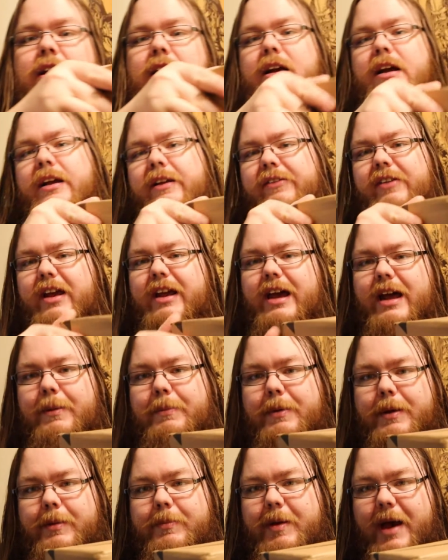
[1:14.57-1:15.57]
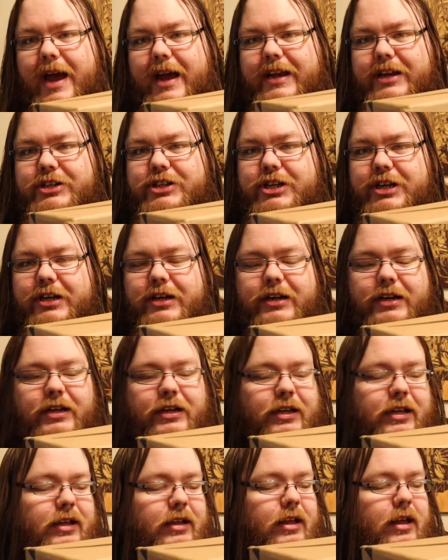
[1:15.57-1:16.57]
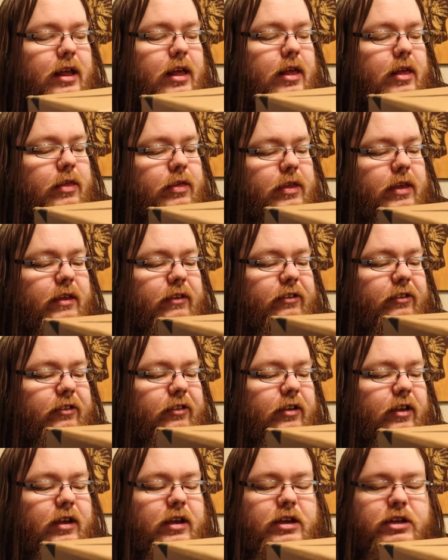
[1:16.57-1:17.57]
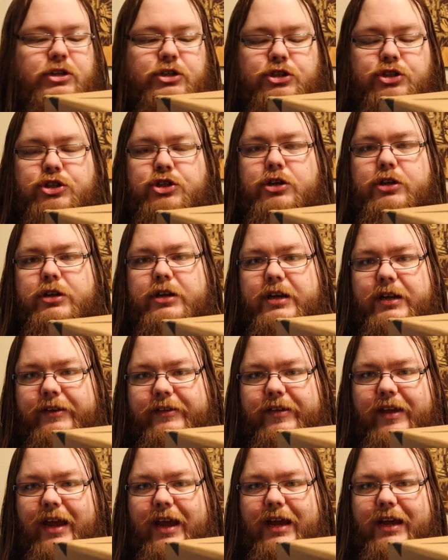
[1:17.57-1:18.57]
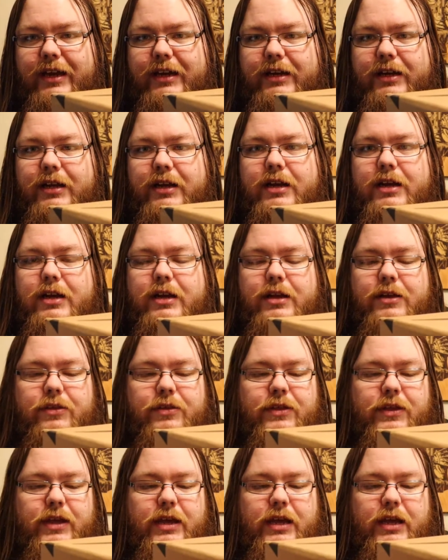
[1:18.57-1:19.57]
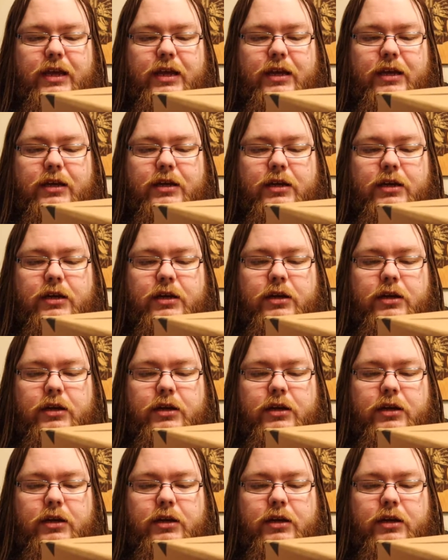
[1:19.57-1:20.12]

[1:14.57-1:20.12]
Because I got a big package here. This should contain the